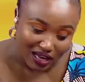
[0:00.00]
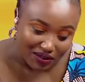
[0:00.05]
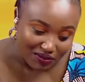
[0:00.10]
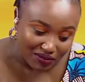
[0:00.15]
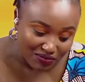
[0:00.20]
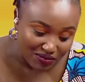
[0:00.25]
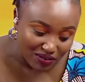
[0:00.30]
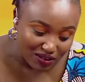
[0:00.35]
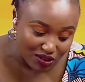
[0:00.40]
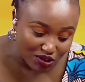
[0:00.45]
i have a
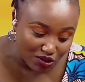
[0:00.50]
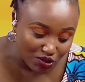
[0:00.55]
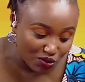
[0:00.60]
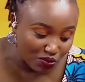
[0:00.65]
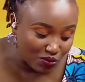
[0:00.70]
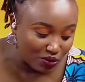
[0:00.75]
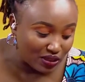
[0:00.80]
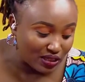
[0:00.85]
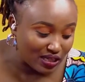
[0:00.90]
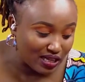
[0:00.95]
feeling you
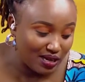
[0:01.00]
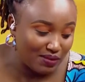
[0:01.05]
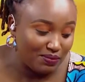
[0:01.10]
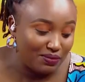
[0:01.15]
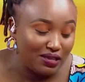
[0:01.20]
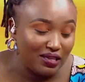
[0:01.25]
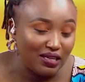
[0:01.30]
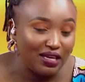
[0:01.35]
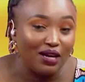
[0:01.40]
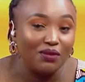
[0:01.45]
will come
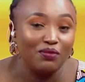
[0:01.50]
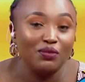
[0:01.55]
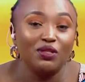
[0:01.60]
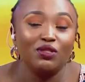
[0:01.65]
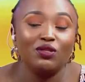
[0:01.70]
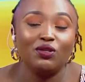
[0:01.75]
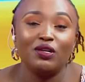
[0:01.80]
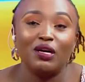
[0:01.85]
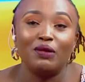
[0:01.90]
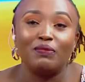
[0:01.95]
here we'll
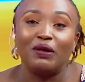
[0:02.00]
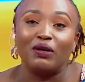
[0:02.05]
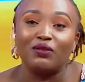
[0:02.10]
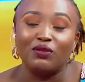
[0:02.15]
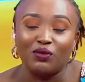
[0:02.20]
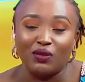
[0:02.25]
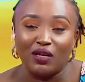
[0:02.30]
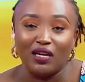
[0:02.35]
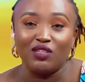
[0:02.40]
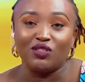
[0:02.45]
talk about the
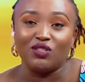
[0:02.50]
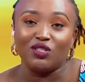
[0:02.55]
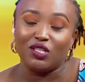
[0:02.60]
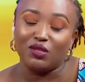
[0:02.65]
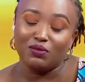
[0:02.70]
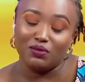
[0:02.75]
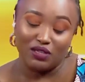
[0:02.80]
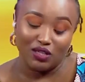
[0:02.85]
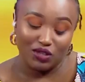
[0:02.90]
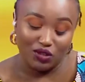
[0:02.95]

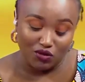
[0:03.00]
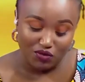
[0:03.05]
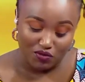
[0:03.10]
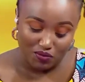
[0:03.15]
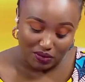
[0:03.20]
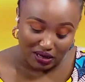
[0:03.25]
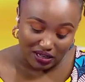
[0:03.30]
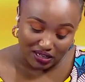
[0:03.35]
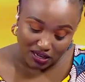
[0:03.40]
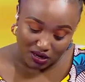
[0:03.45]
relationship that you've
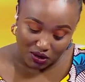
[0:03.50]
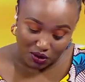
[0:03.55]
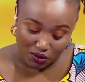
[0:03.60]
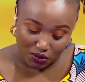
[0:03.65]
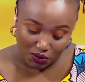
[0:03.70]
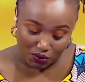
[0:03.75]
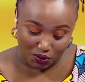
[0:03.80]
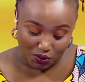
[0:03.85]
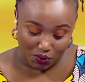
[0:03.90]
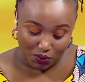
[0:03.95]
made
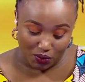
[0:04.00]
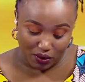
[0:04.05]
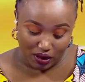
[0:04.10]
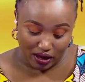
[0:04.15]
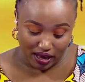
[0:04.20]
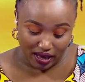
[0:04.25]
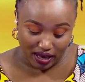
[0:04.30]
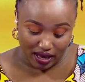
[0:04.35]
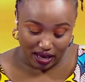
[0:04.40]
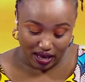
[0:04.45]
along the
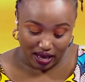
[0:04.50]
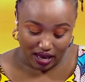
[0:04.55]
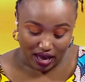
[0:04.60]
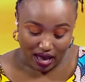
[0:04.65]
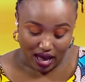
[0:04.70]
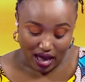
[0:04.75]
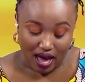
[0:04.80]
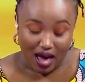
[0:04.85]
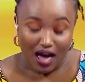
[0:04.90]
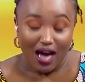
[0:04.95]
way
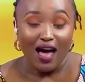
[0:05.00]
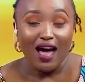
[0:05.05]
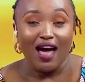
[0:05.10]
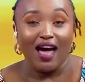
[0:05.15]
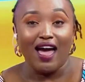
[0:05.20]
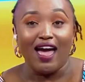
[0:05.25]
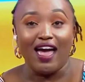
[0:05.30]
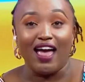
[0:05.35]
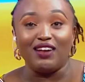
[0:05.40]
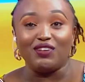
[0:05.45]
mm.
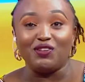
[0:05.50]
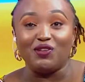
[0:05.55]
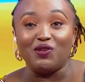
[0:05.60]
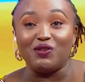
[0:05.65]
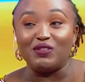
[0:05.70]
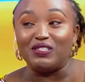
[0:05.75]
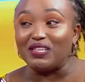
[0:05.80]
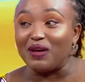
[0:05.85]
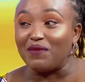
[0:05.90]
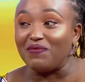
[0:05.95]
and you know
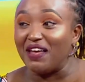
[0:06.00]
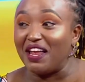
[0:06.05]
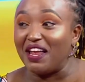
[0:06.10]
some